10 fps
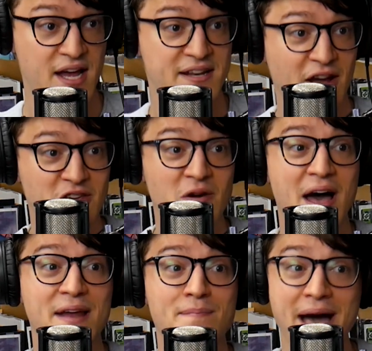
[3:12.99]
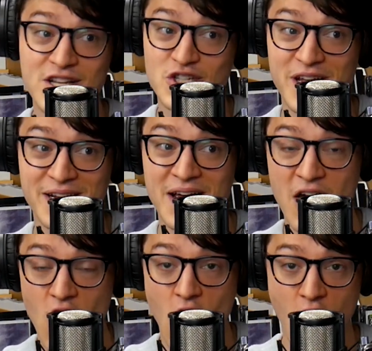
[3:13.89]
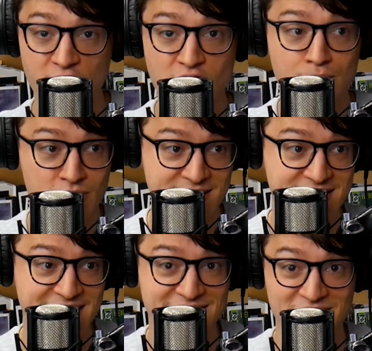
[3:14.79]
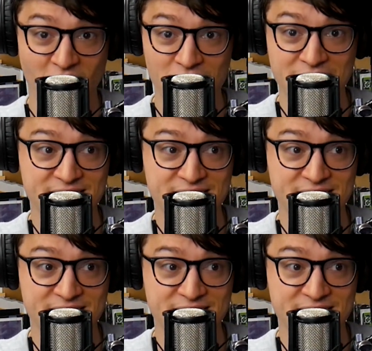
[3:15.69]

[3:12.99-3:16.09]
Now, you had mentioned other printings starting